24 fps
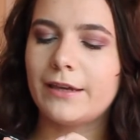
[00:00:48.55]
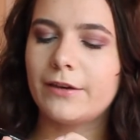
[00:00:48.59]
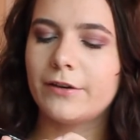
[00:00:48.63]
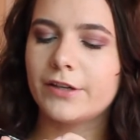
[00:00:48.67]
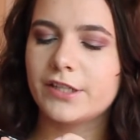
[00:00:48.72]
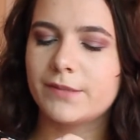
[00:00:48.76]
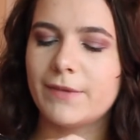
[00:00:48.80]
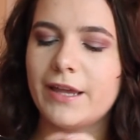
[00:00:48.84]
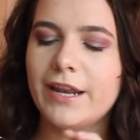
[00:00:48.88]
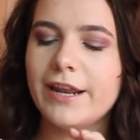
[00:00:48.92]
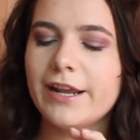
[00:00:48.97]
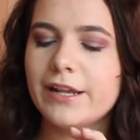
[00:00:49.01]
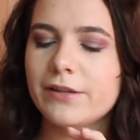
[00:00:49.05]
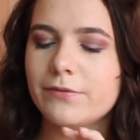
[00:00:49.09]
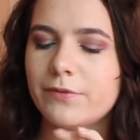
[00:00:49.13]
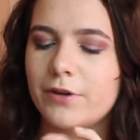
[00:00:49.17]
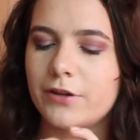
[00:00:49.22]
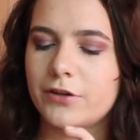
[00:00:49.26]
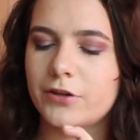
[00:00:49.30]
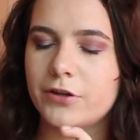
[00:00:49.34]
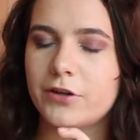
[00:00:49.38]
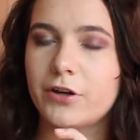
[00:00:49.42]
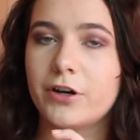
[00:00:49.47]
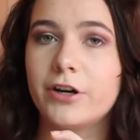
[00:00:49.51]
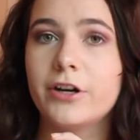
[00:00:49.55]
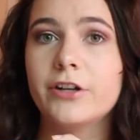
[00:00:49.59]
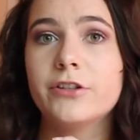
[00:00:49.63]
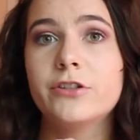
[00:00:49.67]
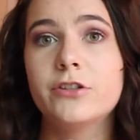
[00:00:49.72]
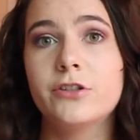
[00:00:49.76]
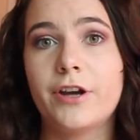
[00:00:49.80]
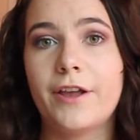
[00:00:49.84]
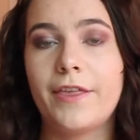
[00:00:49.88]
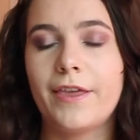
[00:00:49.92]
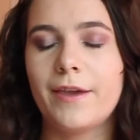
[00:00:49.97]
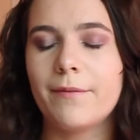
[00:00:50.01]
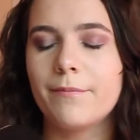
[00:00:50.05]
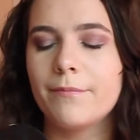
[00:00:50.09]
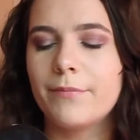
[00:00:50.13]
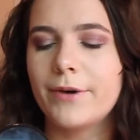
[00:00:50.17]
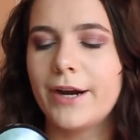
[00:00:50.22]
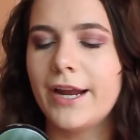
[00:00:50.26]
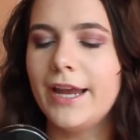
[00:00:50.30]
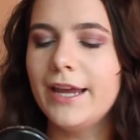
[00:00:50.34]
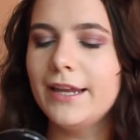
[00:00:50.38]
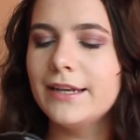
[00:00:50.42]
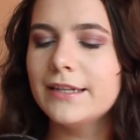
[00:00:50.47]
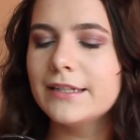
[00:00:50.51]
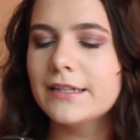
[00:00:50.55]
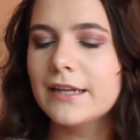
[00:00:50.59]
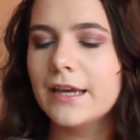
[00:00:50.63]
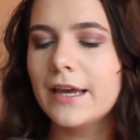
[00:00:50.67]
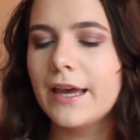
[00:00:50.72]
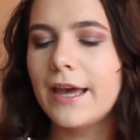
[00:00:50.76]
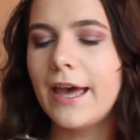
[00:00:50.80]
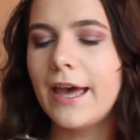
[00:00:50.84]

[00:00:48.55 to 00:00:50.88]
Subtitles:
Cosmetics, which are an Australian brand.